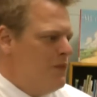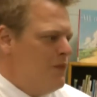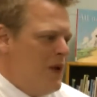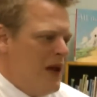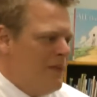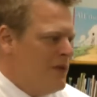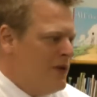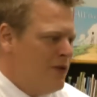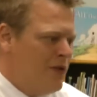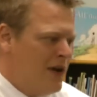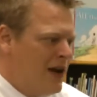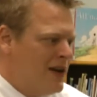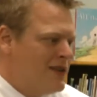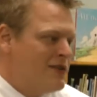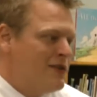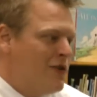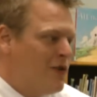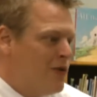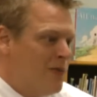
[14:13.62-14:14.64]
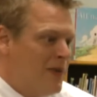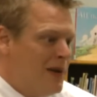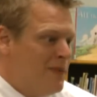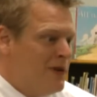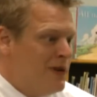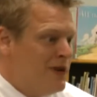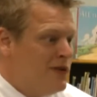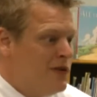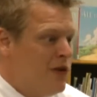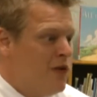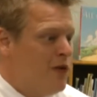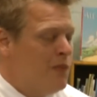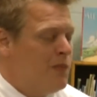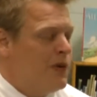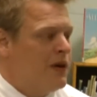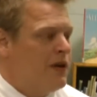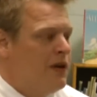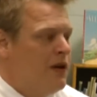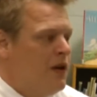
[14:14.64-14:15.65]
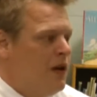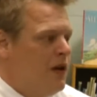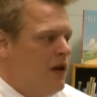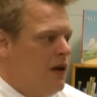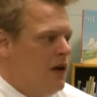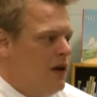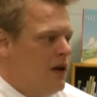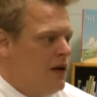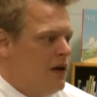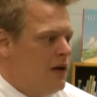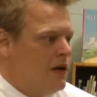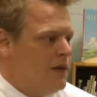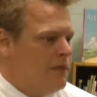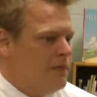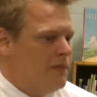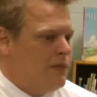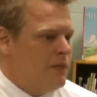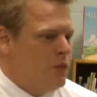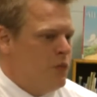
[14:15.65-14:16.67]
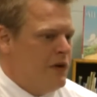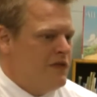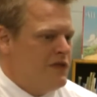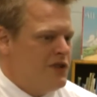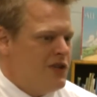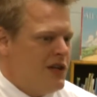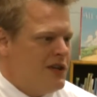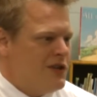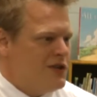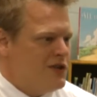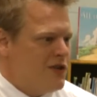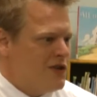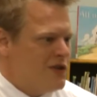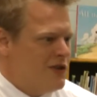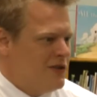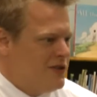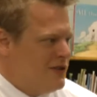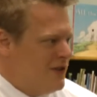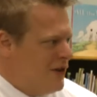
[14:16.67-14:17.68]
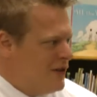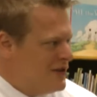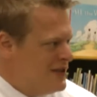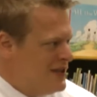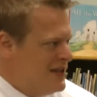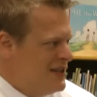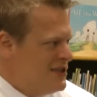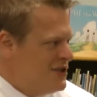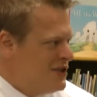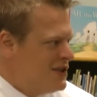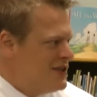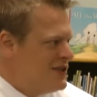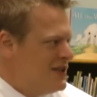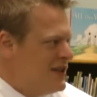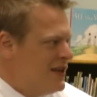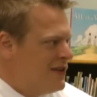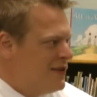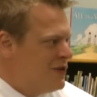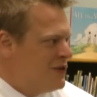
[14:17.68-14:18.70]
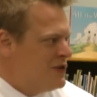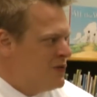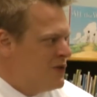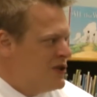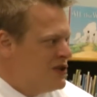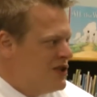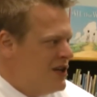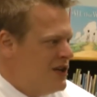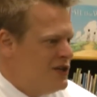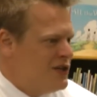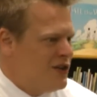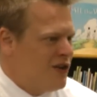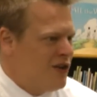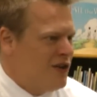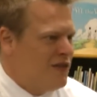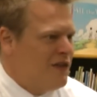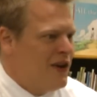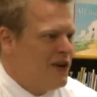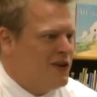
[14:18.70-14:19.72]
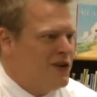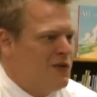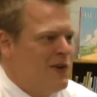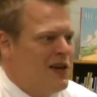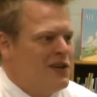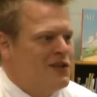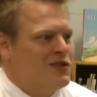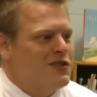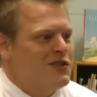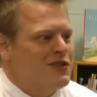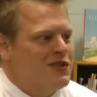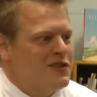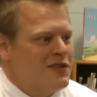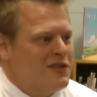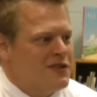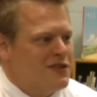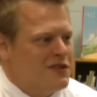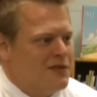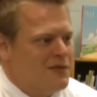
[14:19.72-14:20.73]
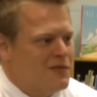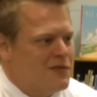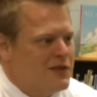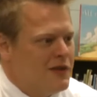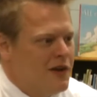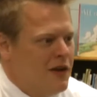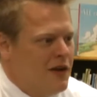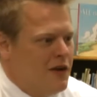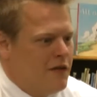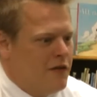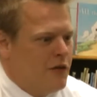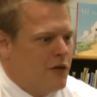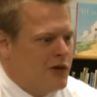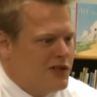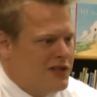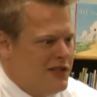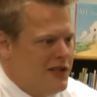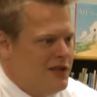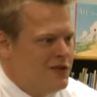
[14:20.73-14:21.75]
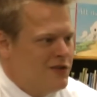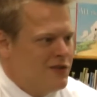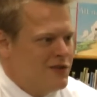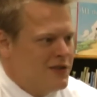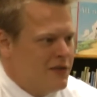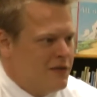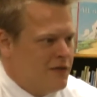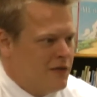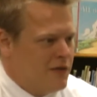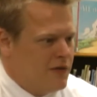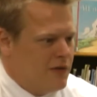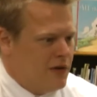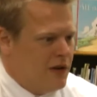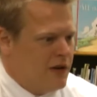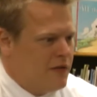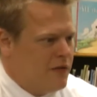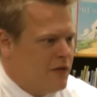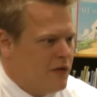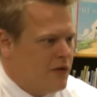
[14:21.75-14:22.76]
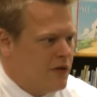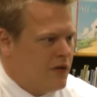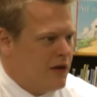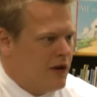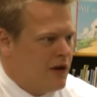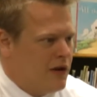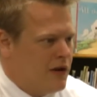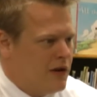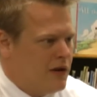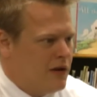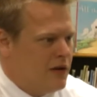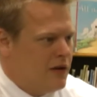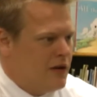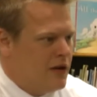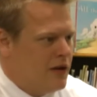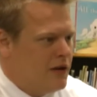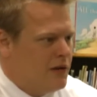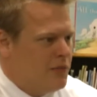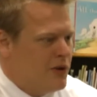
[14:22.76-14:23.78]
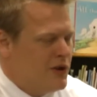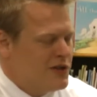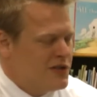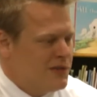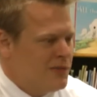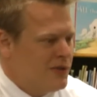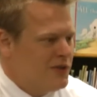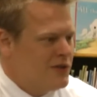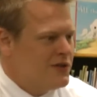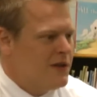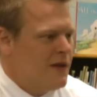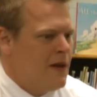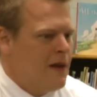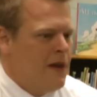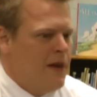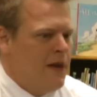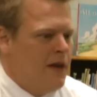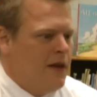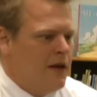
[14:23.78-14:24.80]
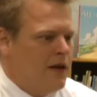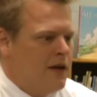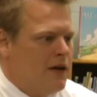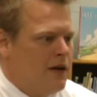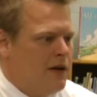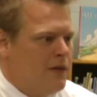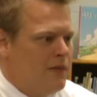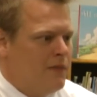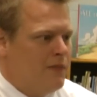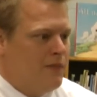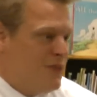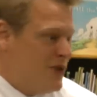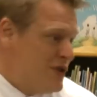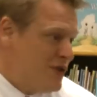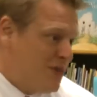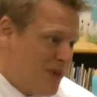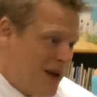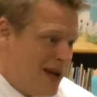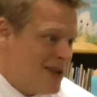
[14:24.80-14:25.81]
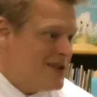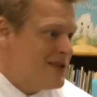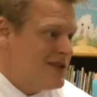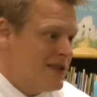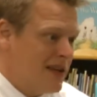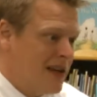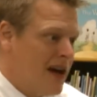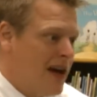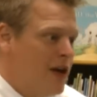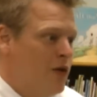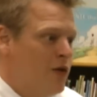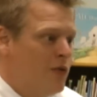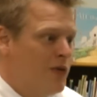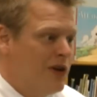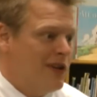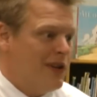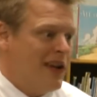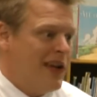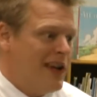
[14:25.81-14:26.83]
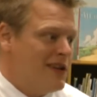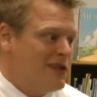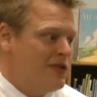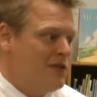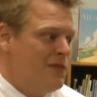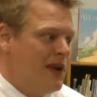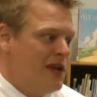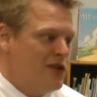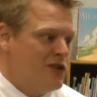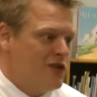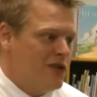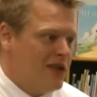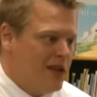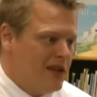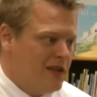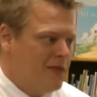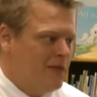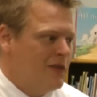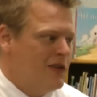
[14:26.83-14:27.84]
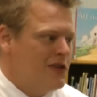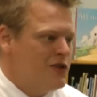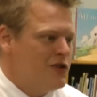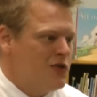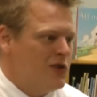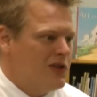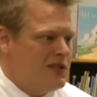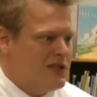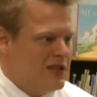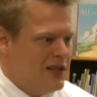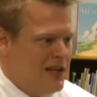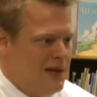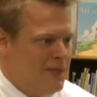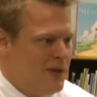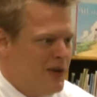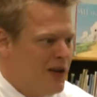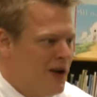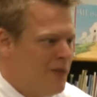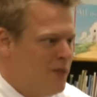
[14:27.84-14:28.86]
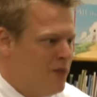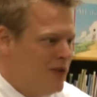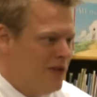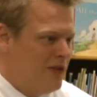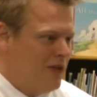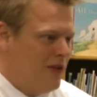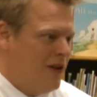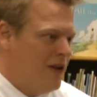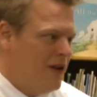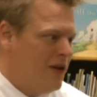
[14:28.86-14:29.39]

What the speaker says: Maybe you guys know, or maybe you don't, but we've changed our teaching standards. We're changing our evaluation systems for teachers and for principals. Mr. Apostle's the guy who really has to make sure that the district is keeping up with